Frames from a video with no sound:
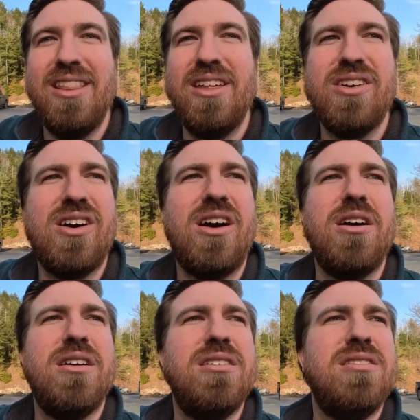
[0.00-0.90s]
There
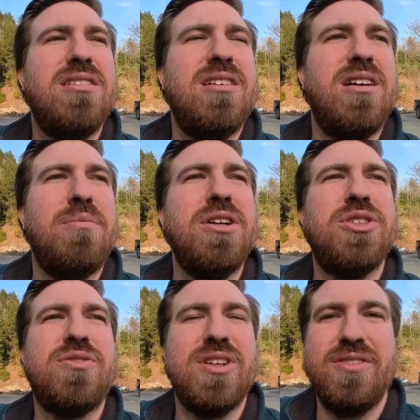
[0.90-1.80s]
are a
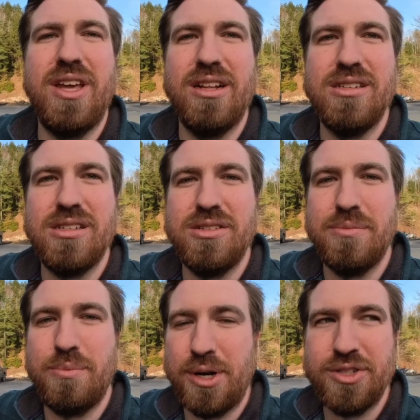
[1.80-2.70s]
bunch of Rivians, there's
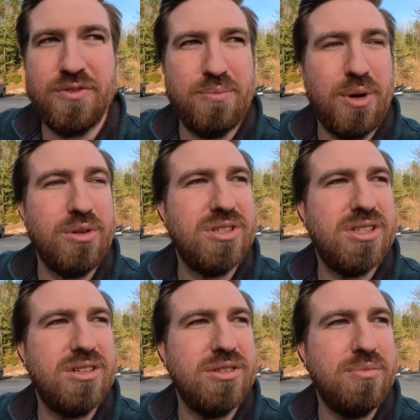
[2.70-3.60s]
a bunch of
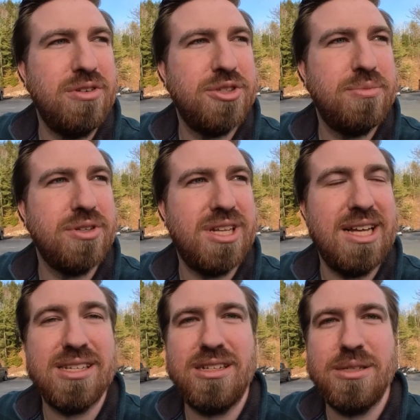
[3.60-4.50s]
Bolts, there's multiple
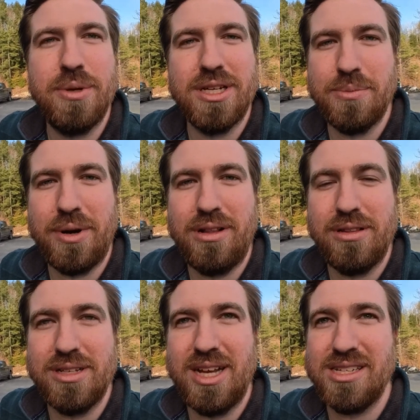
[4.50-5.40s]
Teslas, because apparently
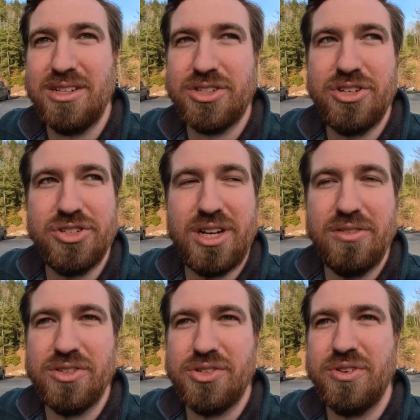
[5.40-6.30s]
the Tesla charger
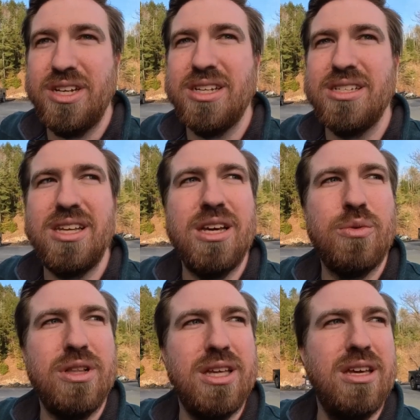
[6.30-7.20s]
down the street is
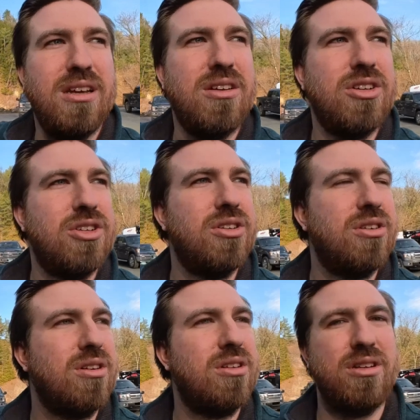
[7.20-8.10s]
equally
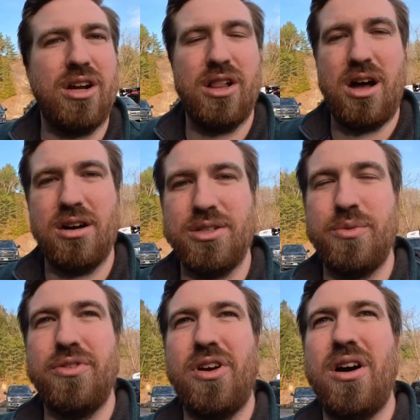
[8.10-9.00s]
clogged
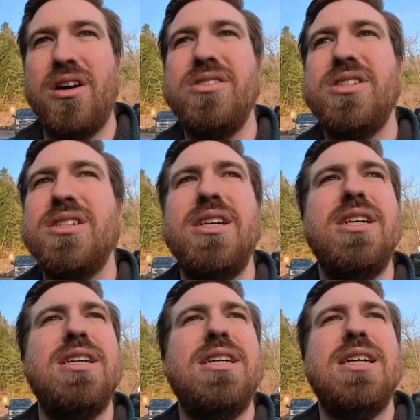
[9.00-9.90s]
with cars.
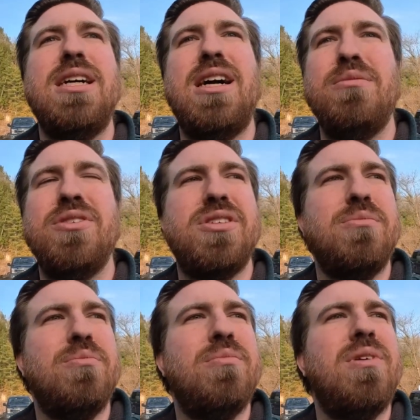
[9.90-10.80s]
There's
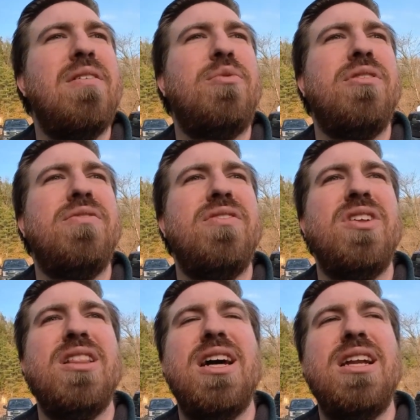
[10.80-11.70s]
some
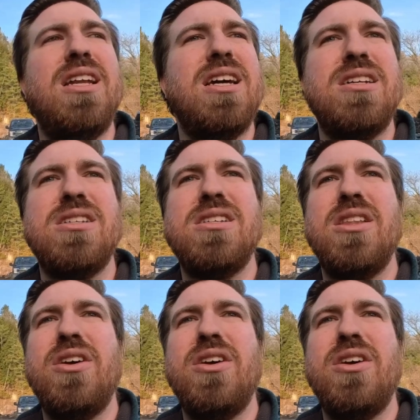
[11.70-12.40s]
F-150 Lightnings.